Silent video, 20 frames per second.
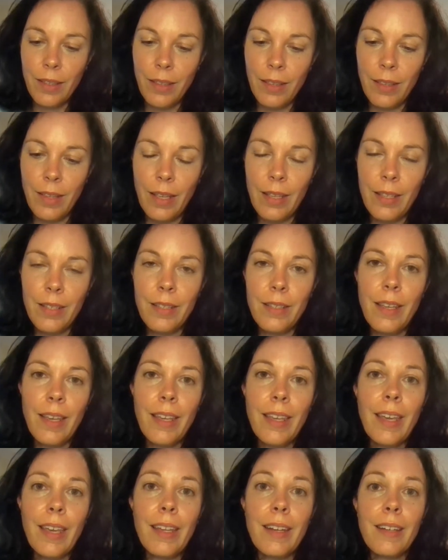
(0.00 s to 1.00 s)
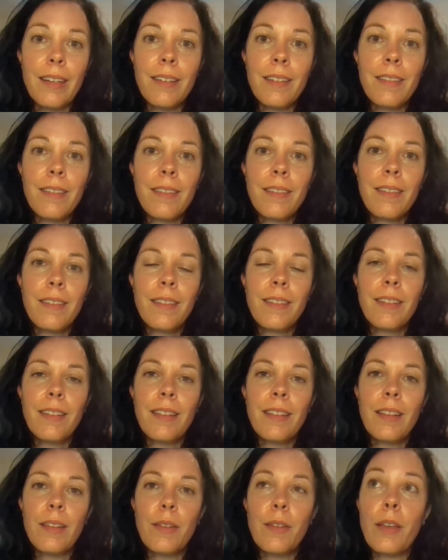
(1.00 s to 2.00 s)
there's again,
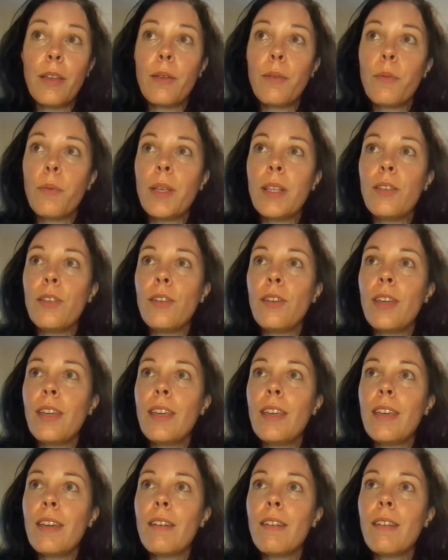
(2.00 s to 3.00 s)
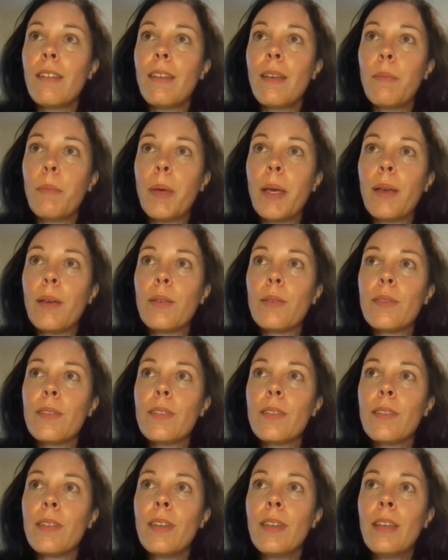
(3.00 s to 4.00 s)
when you hear
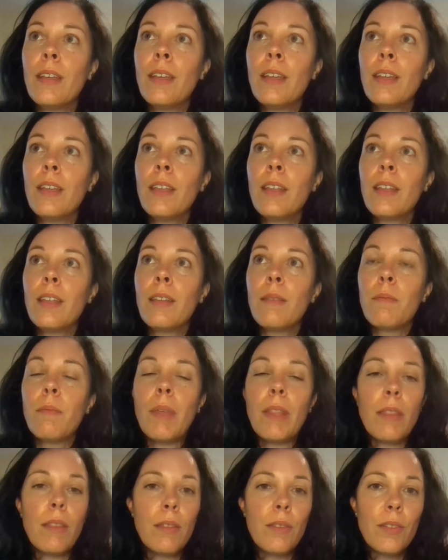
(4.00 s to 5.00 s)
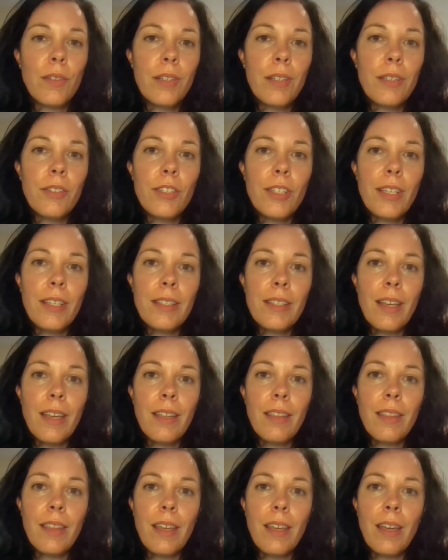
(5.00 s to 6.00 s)
about methodologies
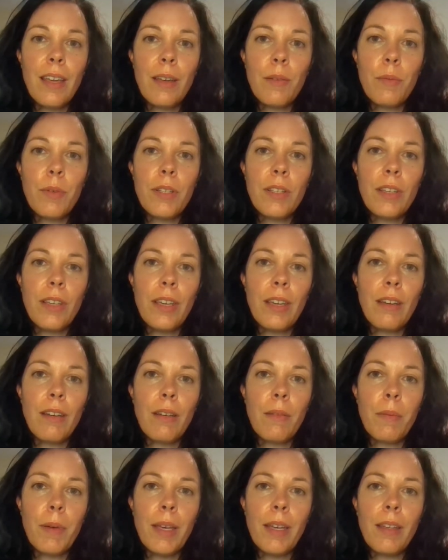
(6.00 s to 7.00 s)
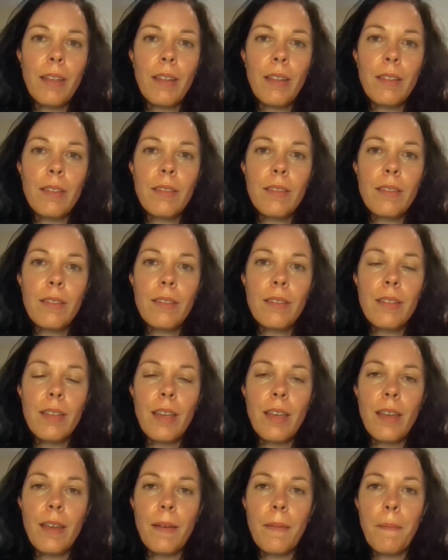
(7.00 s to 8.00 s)
out there, when you hear about
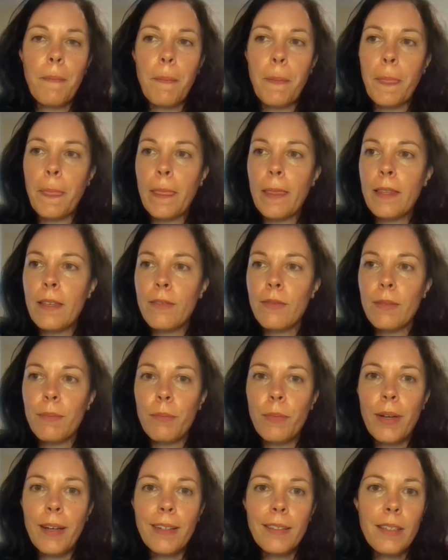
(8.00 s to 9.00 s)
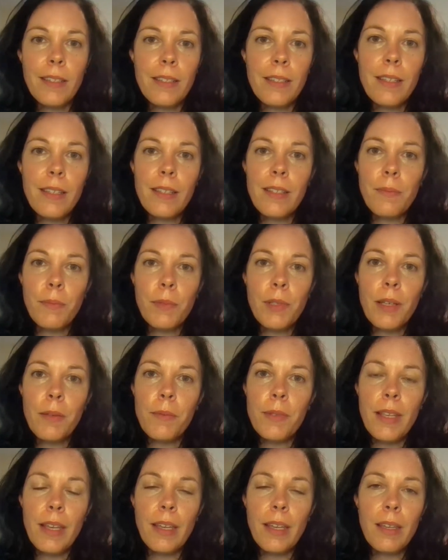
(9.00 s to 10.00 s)
different practices,
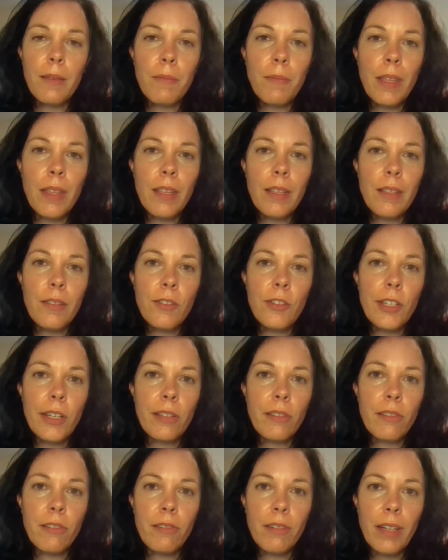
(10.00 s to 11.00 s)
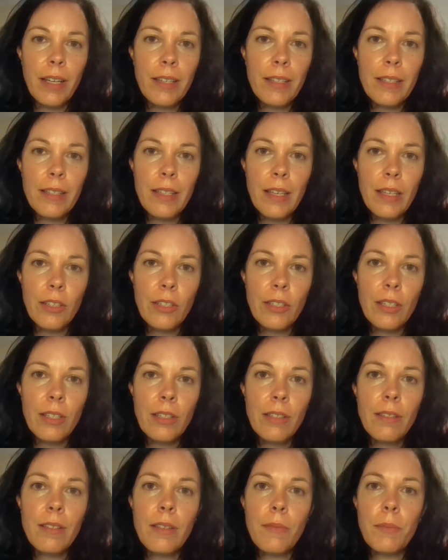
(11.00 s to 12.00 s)
sometimes there can be this
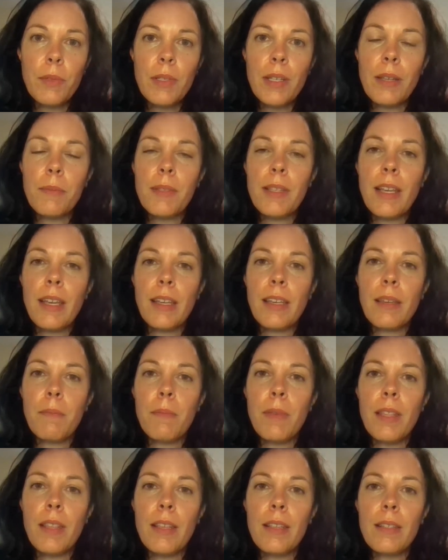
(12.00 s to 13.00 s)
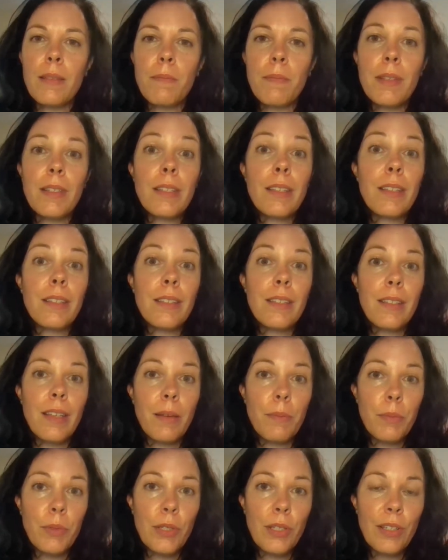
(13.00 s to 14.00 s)
generalization, sometimes there can be this
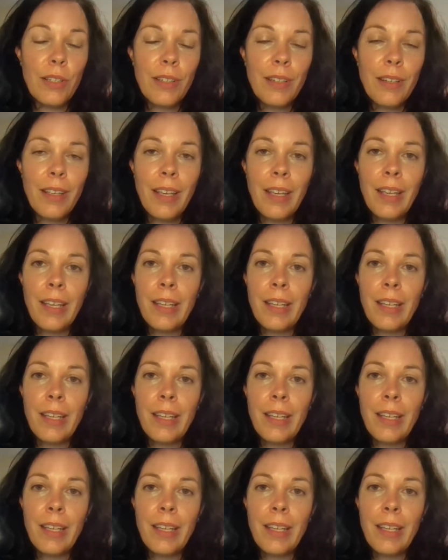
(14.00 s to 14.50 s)
misconception,